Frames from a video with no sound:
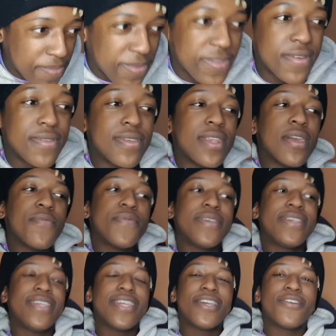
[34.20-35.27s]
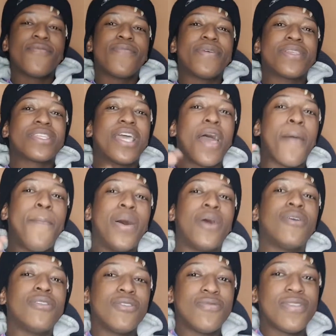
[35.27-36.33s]
So today we're here with
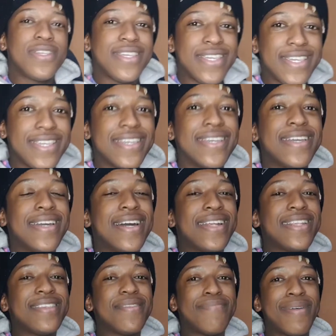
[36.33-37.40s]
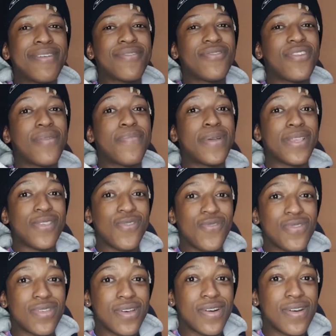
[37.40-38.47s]
Polo G, and he's about to drop a new
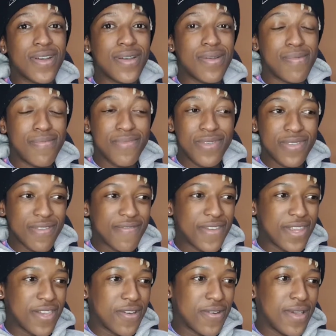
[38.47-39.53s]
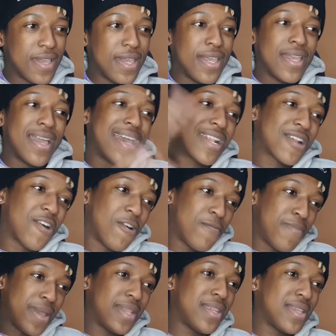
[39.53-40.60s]
song, a music video, and Cole
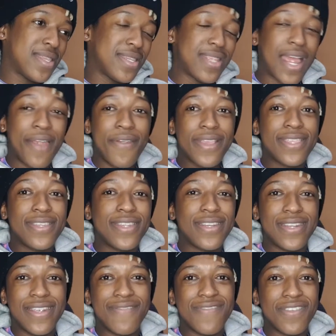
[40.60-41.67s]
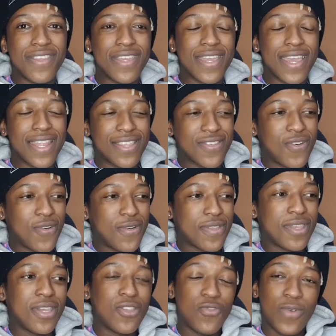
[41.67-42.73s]
Bennett directed it and everything, and it's called
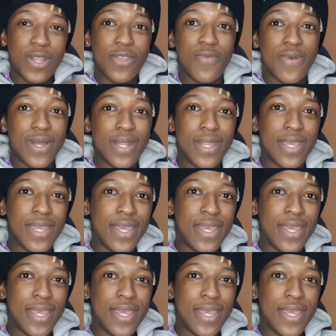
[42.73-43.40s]
21.